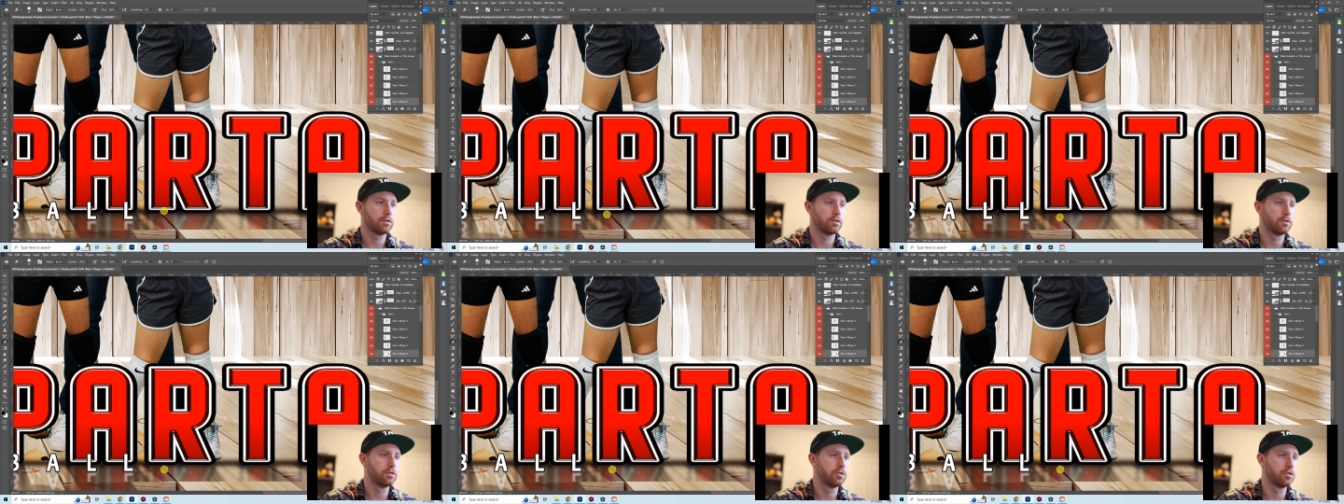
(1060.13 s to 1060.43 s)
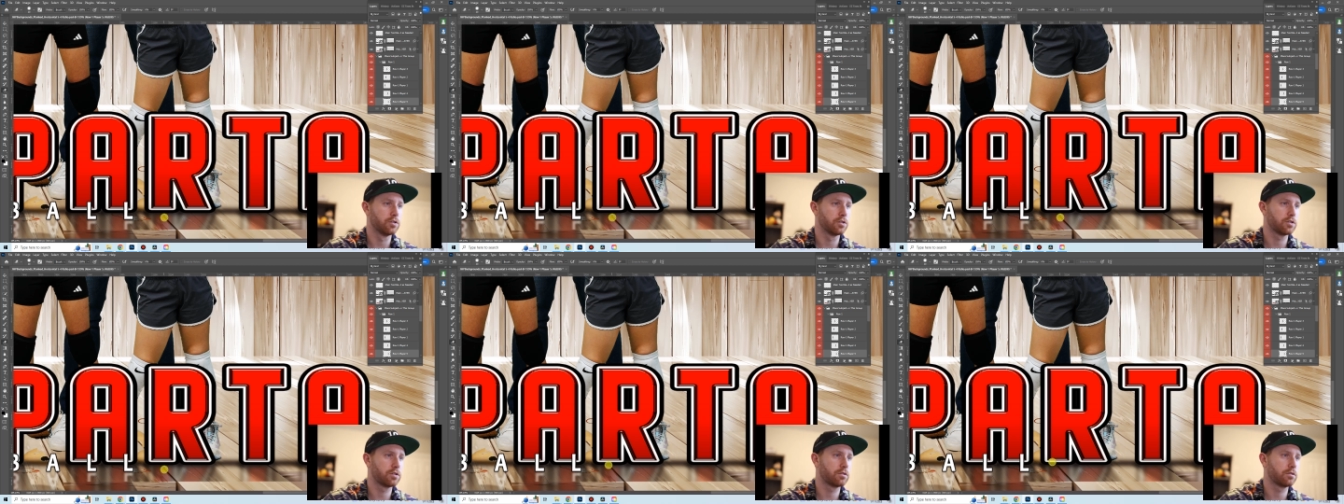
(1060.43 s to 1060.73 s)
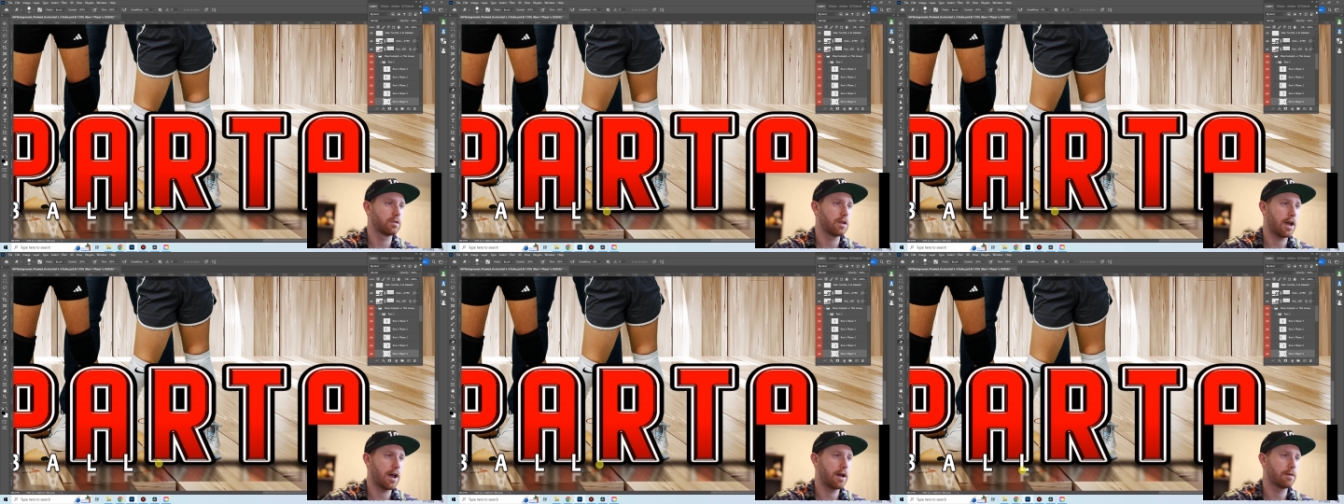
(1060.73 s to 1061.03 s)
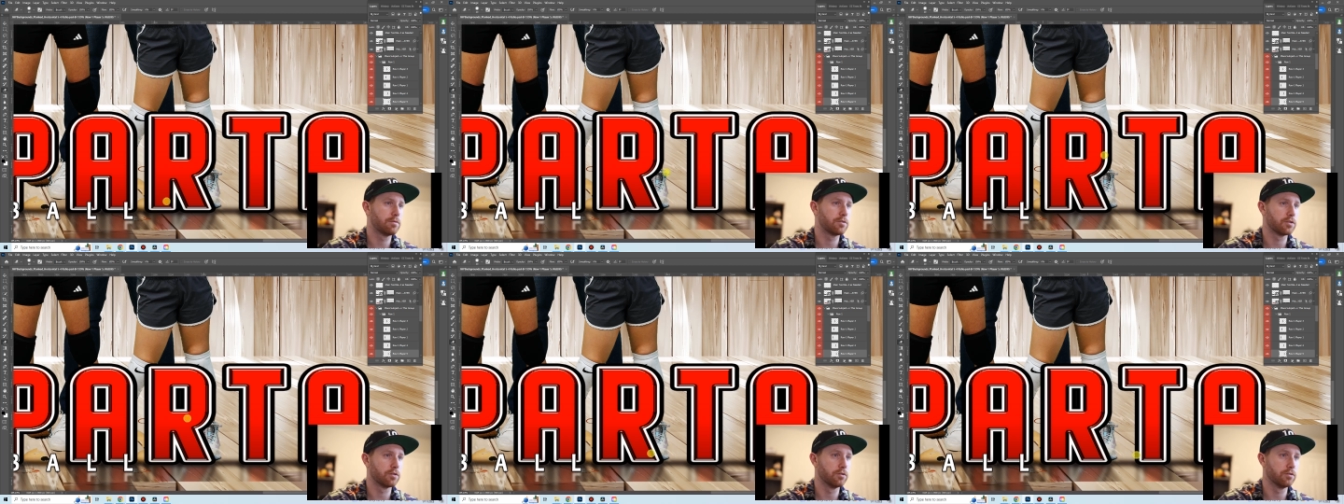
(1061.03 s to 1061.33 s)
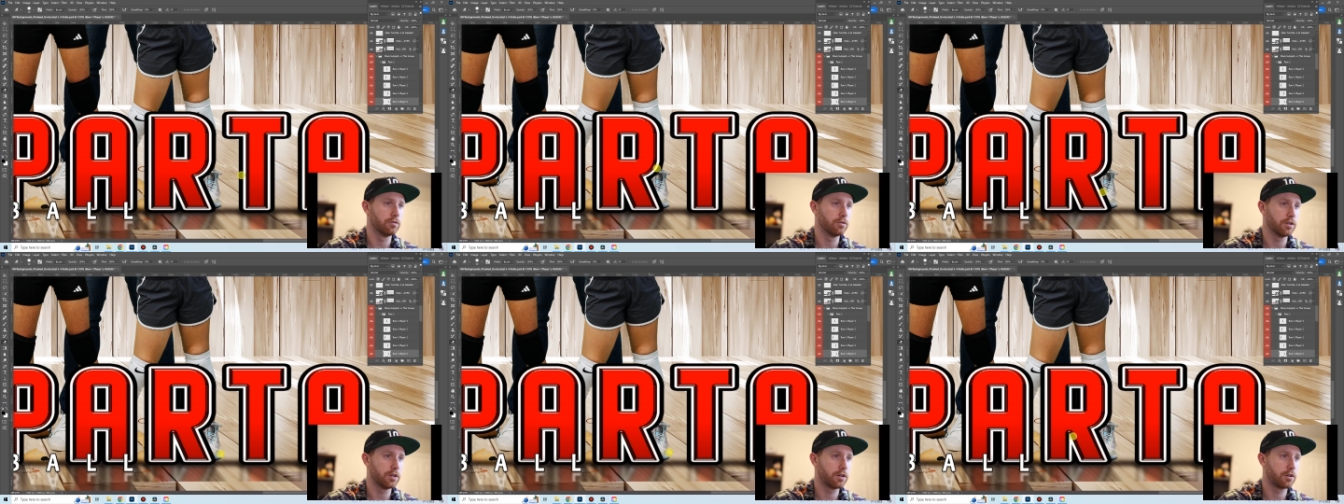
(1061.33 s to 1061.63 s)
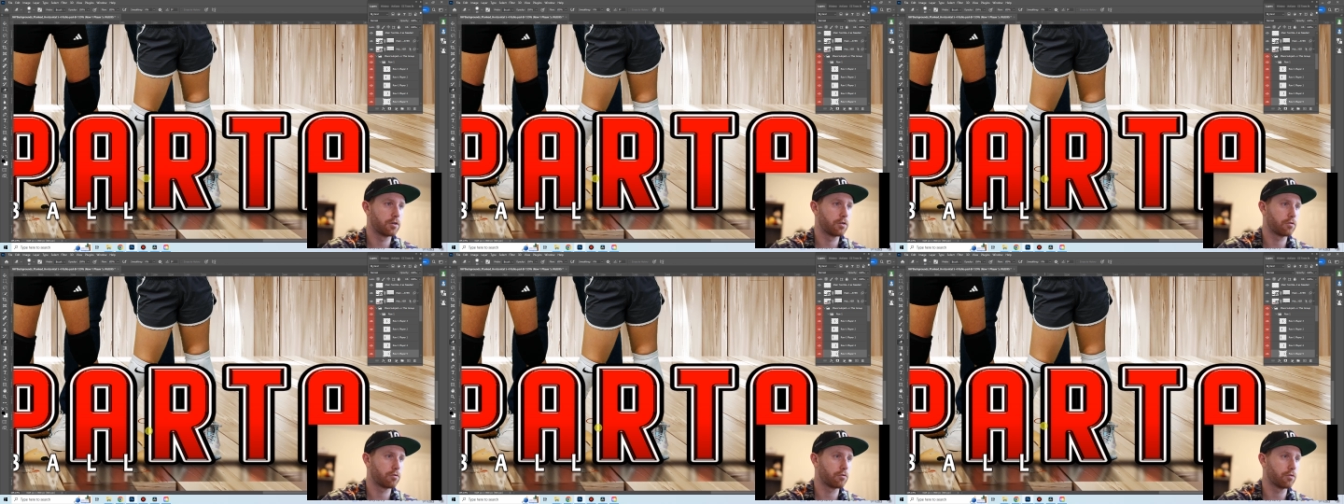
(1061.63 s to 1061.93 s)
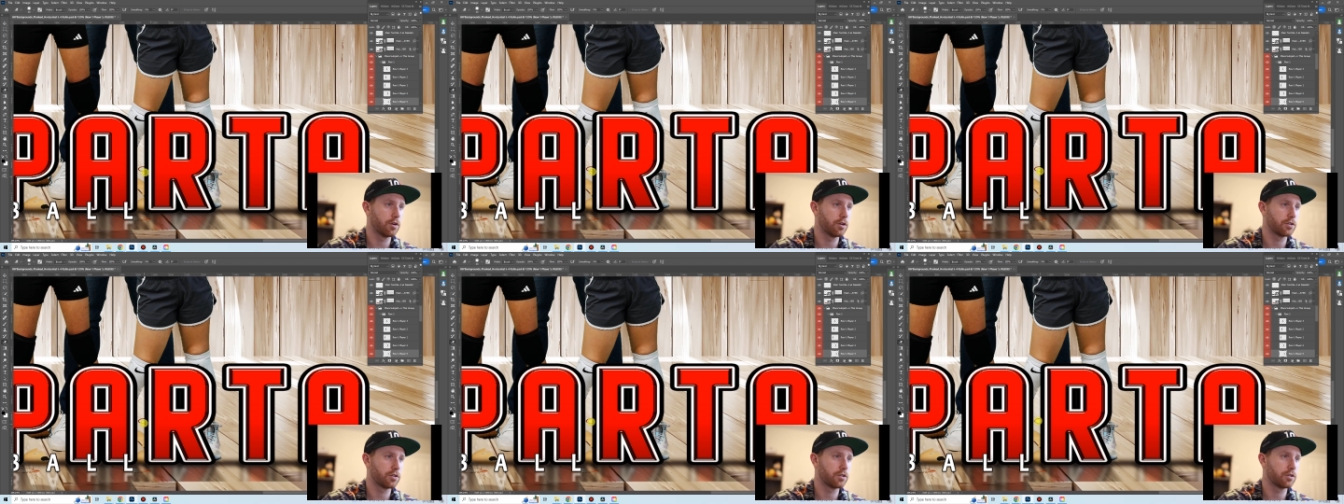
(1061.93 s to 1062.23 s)
just absolutely
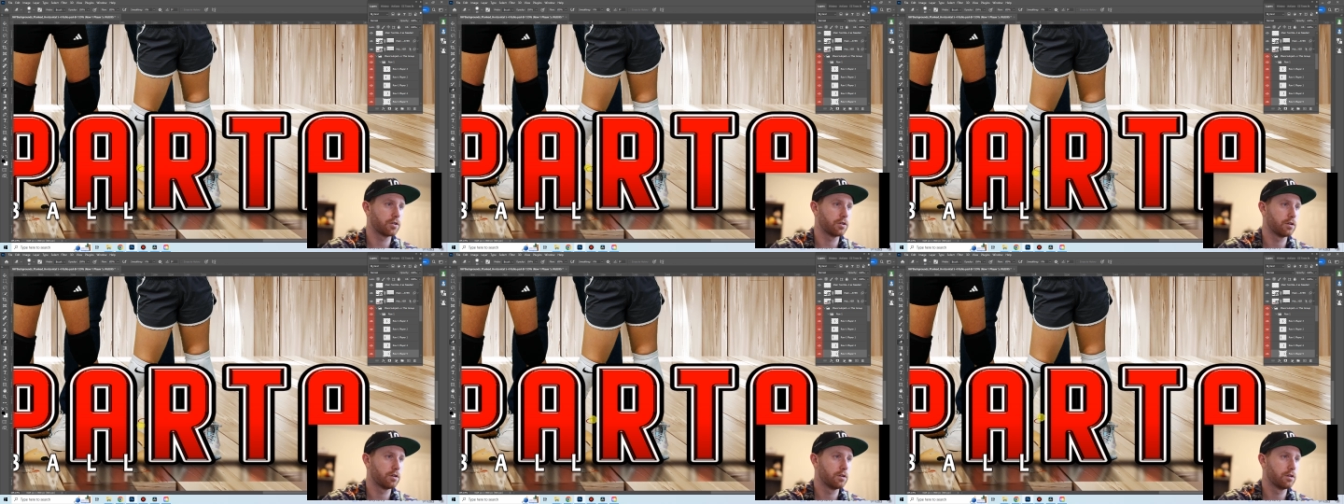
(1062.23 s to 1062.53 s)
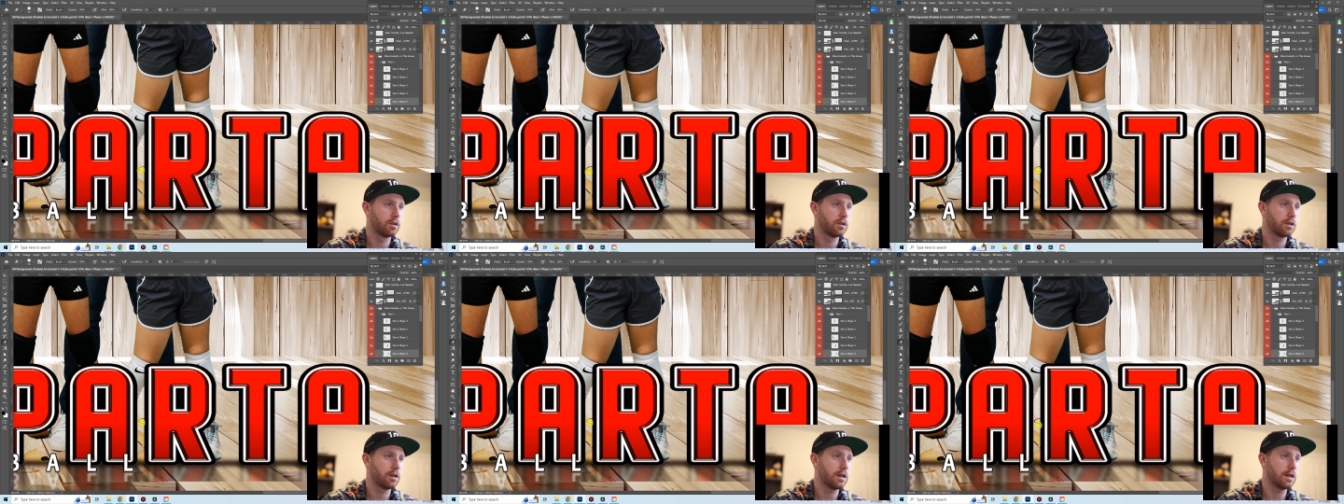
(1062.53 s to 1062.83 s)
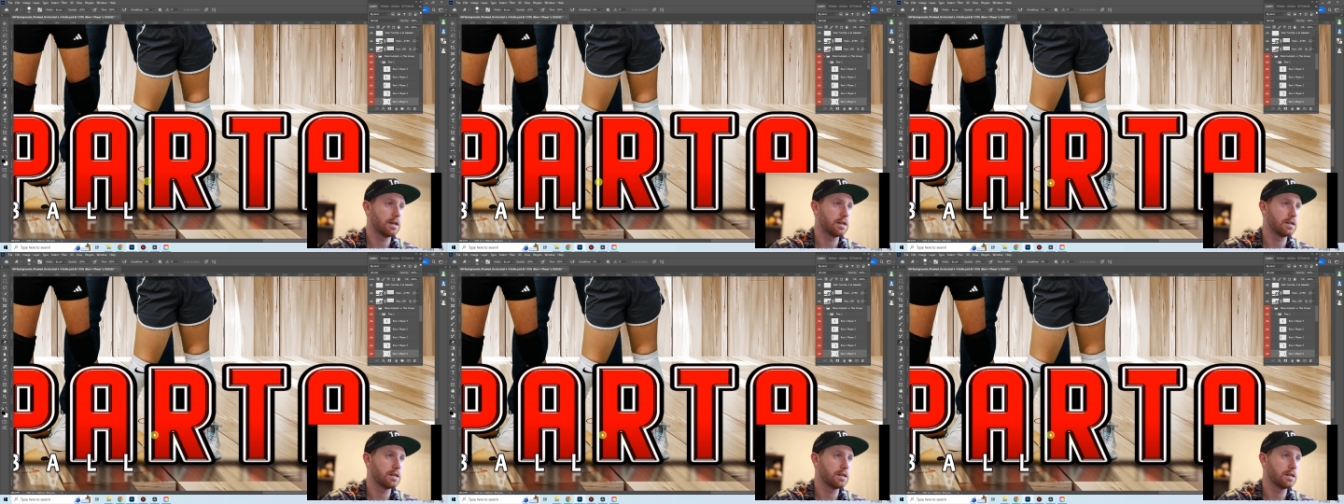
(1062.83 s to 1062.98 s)
crush any